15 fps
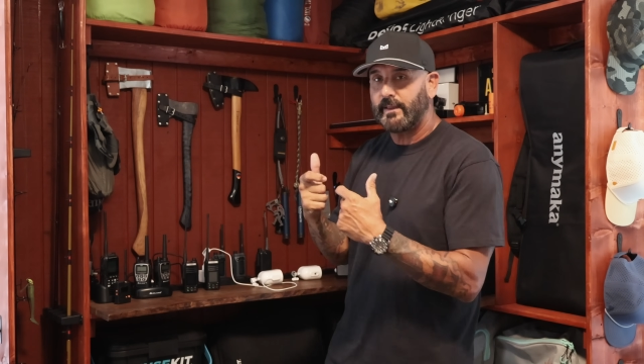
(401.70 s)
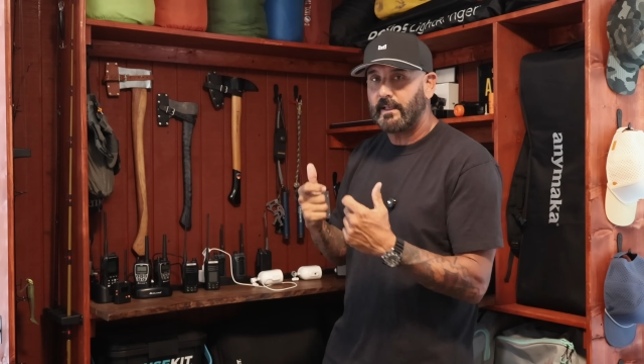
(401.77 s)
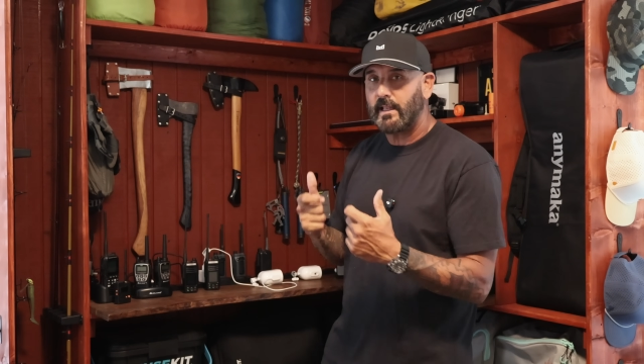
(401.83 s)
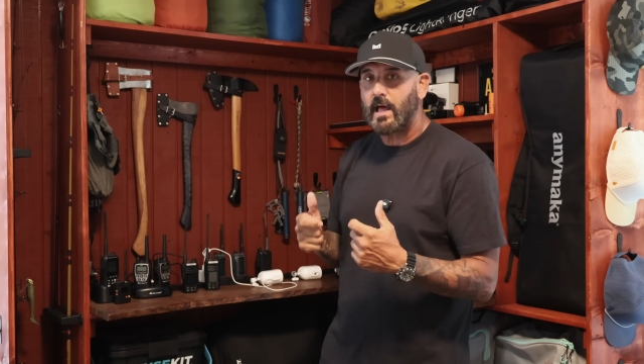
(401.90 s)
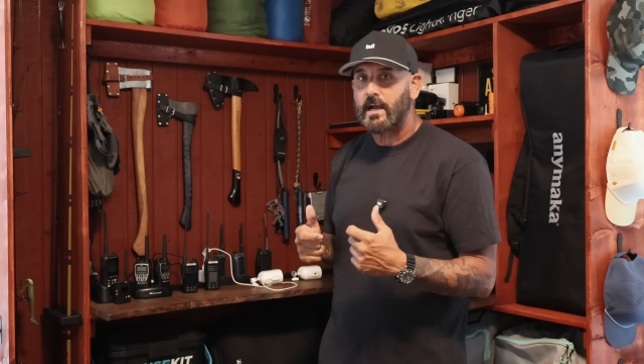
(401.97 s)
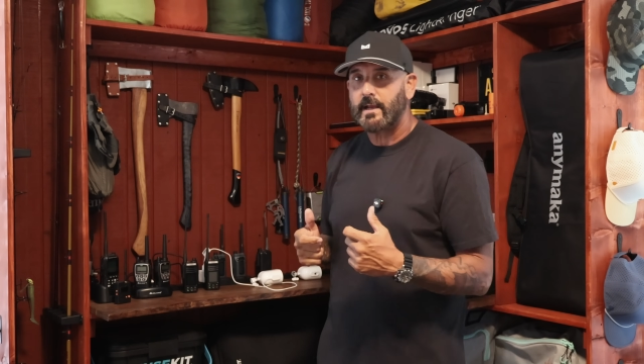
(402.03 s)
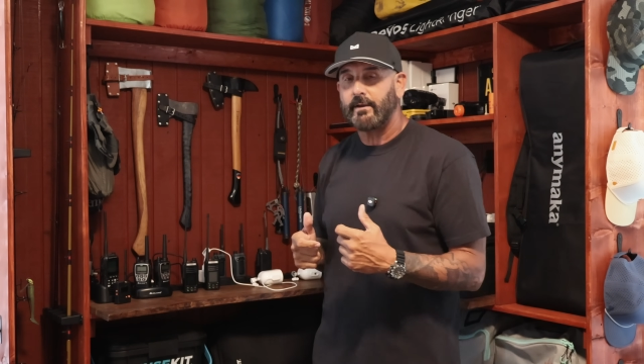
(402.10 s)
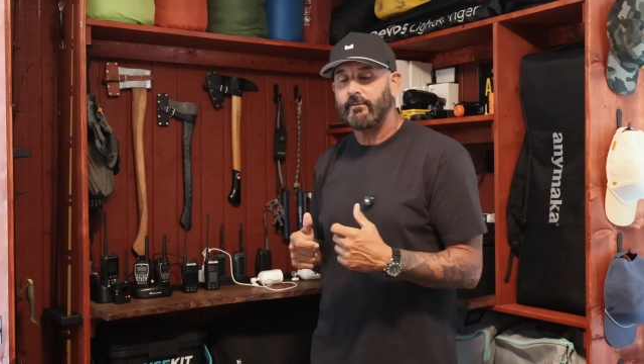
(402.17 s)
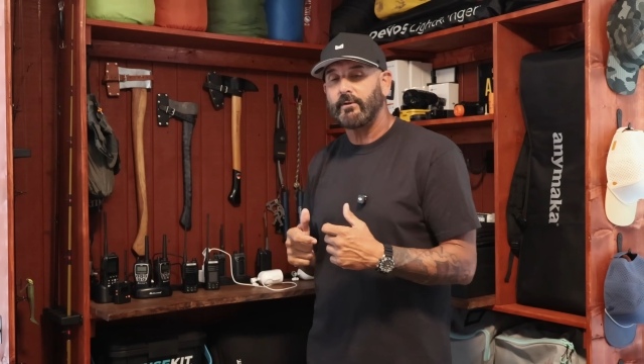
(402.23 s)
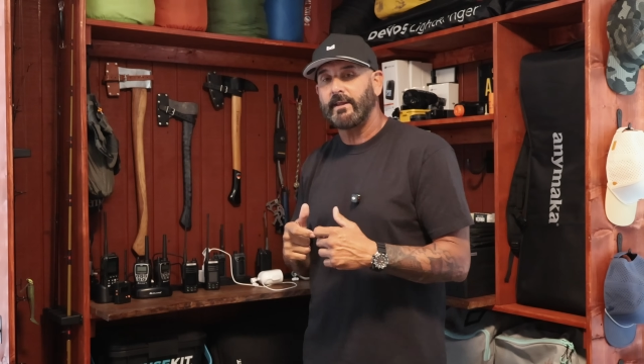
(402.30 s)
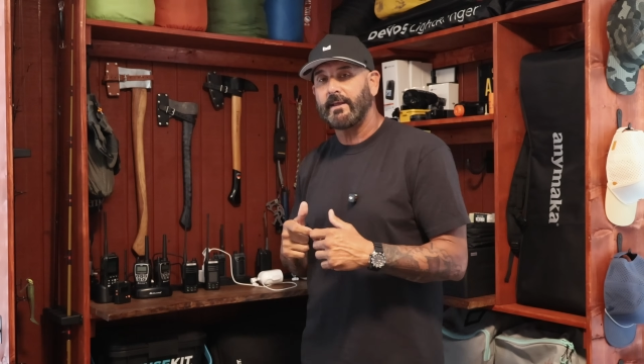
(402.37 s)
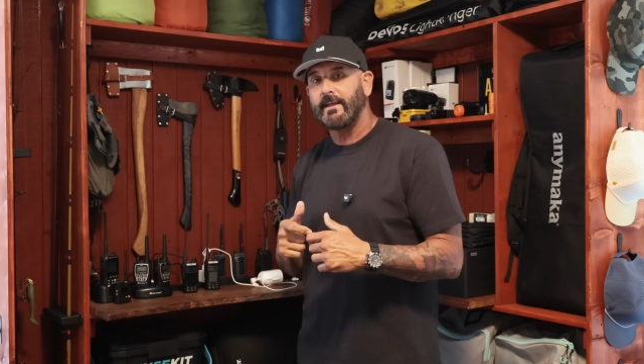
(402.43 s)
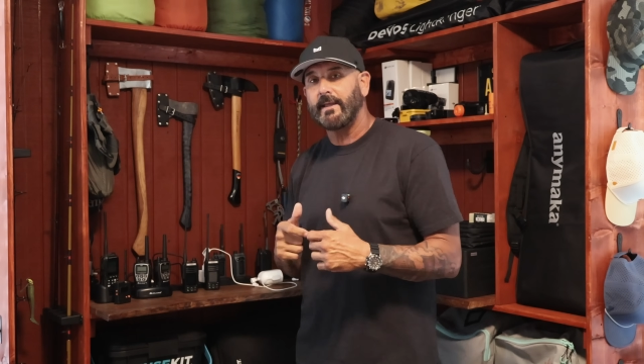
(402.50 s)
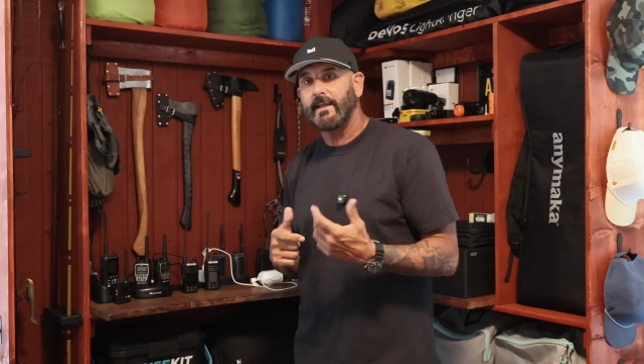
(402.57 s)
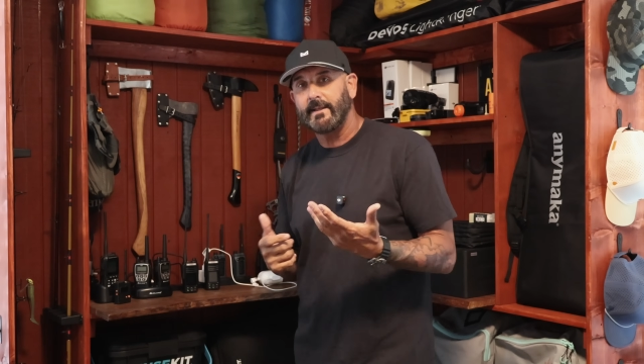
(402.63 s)
they lock
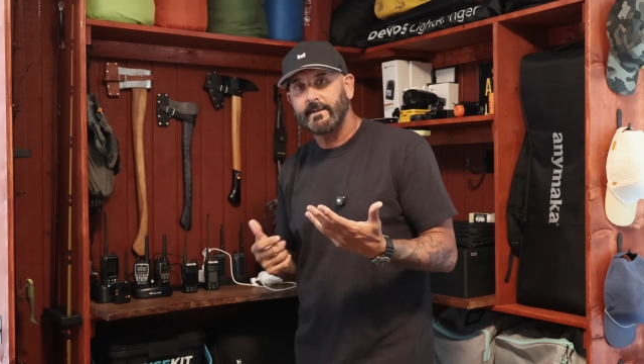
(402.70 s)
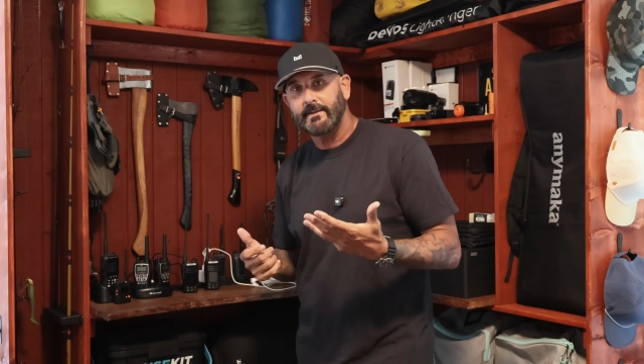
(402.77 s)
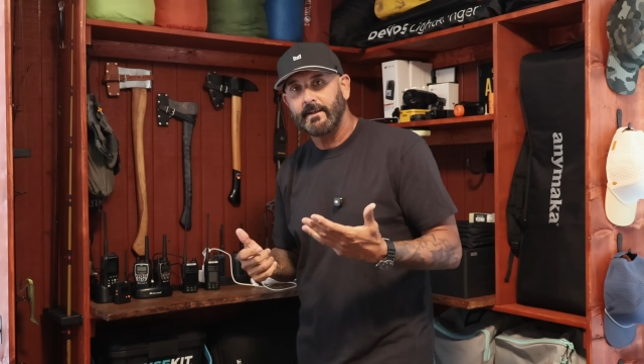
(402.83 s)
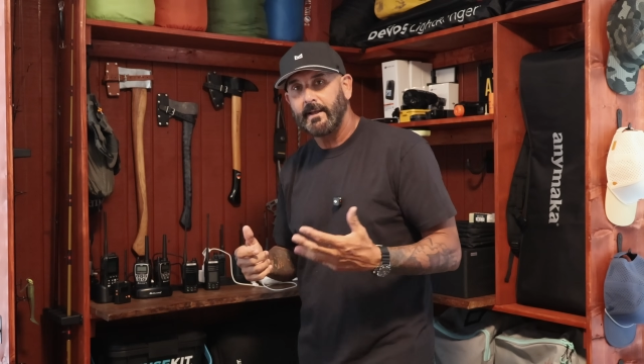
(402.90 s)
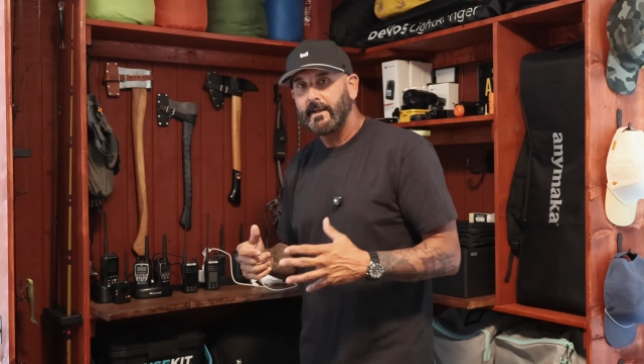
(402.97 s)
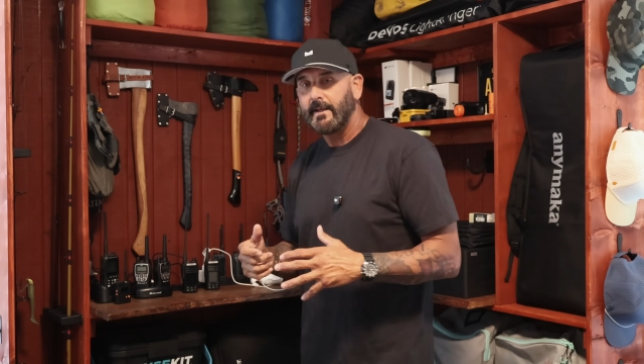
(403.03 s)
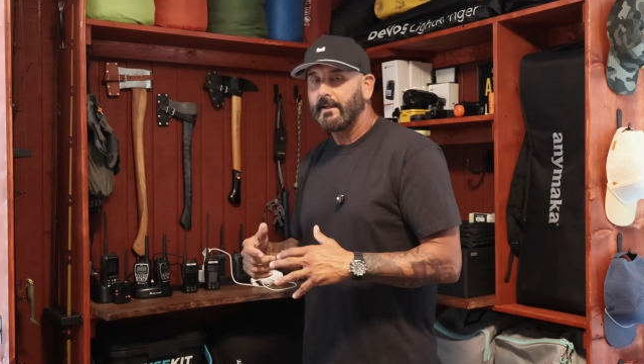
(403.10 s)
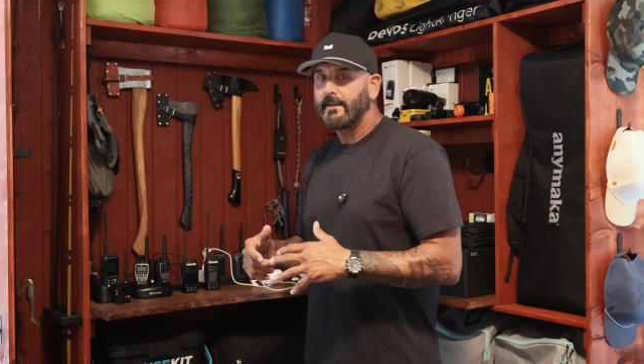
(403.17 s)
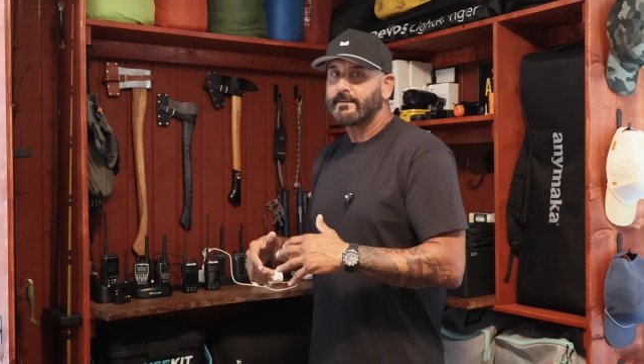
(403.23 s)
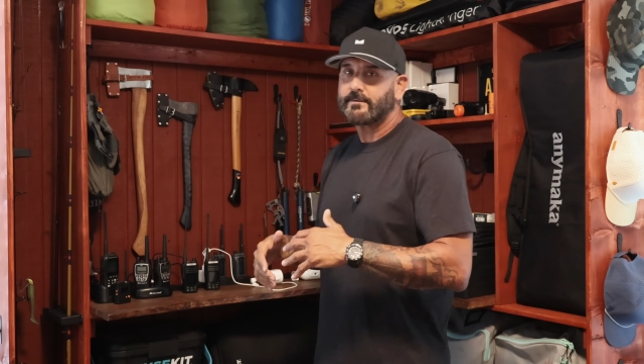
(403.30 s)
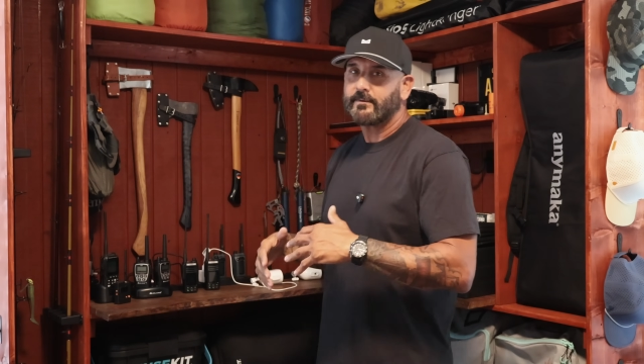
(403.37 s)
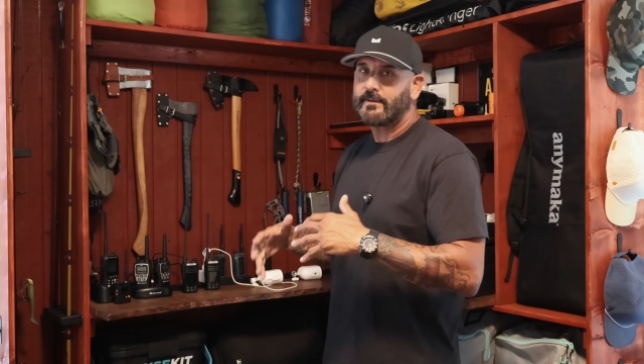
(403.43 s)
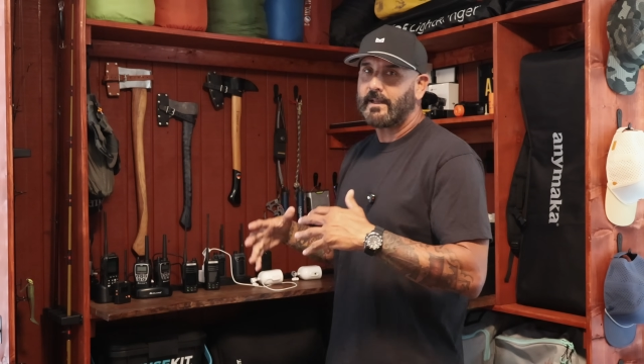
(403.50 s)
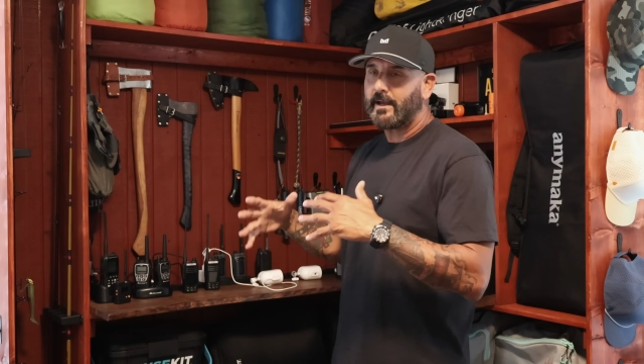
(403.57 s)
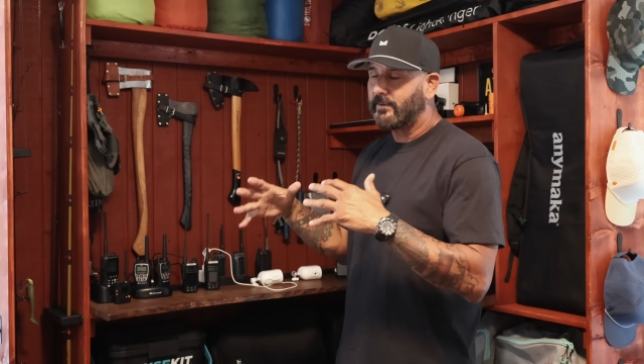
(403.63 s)
everything in. So
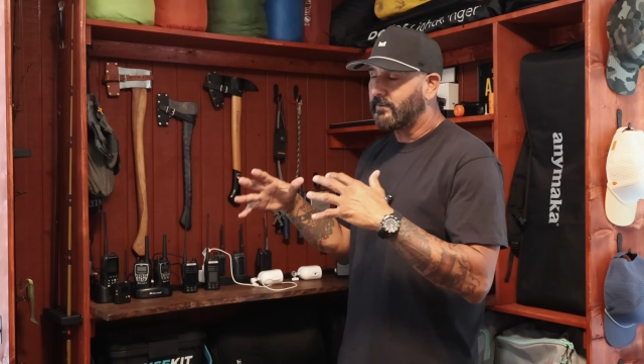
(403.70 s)
now